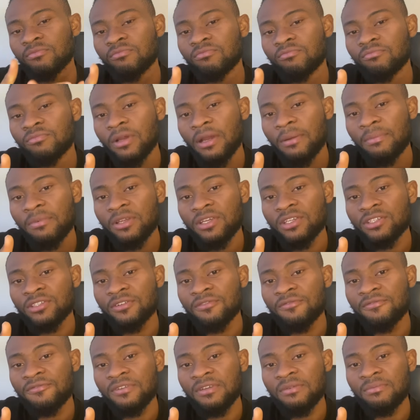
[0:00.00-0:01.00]
Application
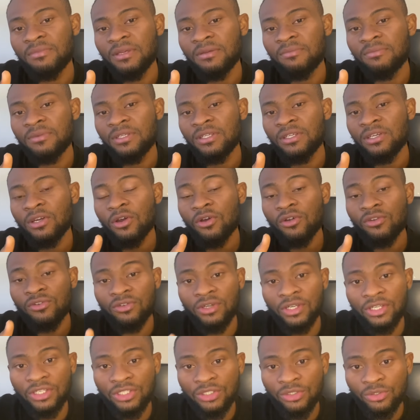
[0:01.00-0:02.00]
fee may be
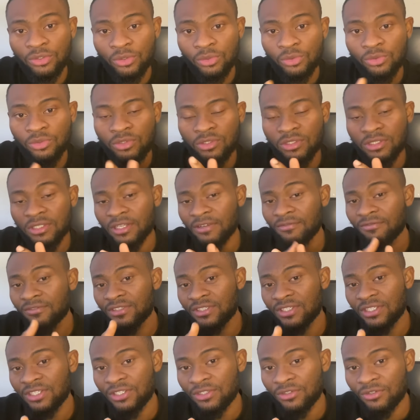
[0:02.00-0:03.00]
100 euros,
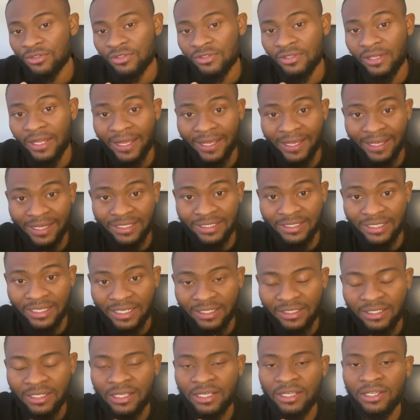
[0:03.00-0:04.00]
70 euros, like I
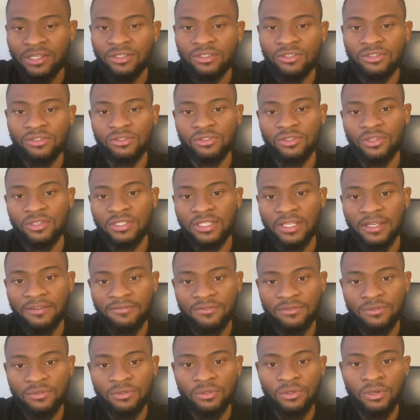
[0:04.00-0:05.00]
said. You just have
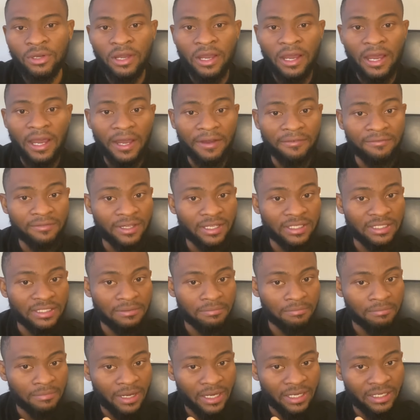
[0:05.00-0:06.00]
to have that in
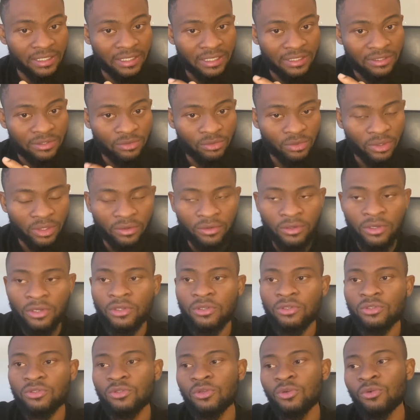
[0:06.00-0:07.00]
mind as well.
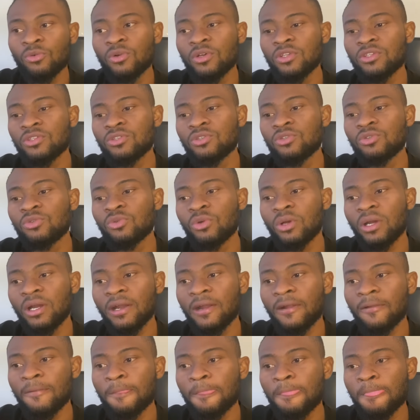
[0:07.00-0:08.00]
So once you
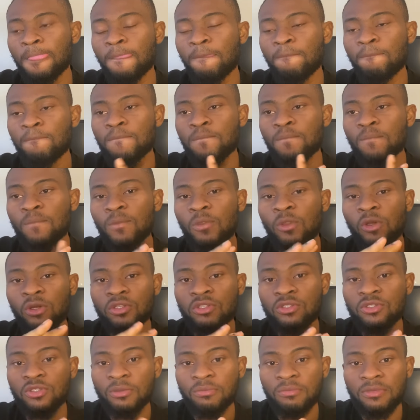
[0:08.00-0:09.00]
are done
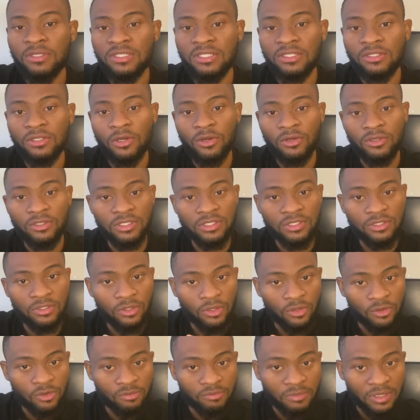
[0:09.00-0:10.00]
submitting all these
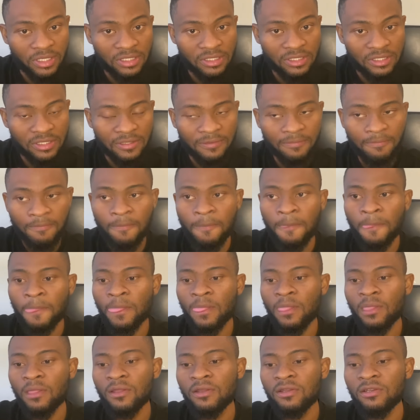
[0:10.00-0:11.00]
documents,
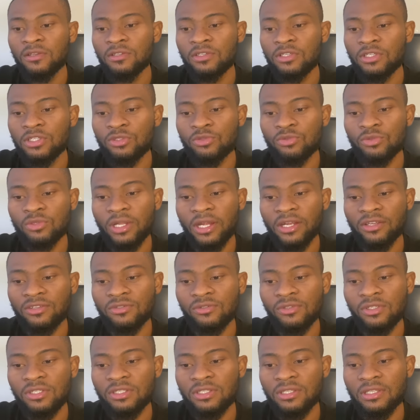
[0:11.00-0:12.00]
it will
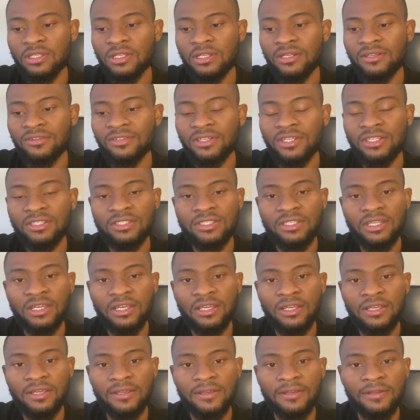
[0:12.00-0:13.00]
actually create
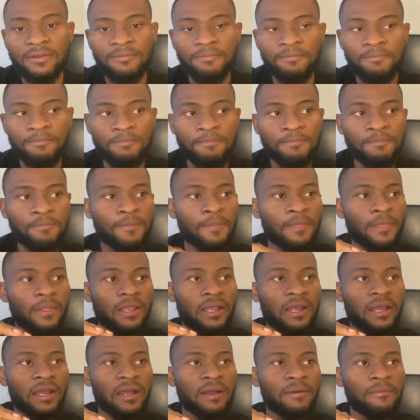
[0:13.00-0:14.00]
a
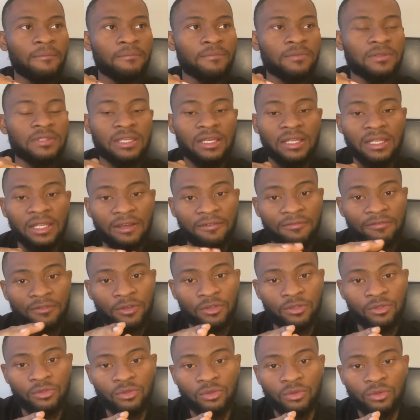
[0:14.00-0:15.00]
teller for
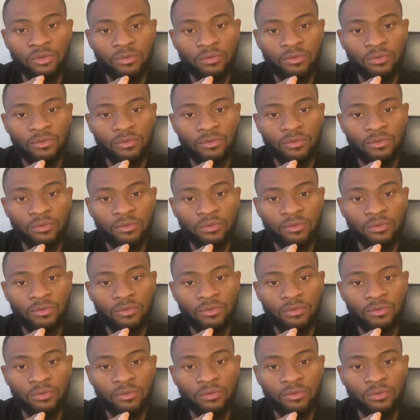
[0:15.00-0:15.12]
you.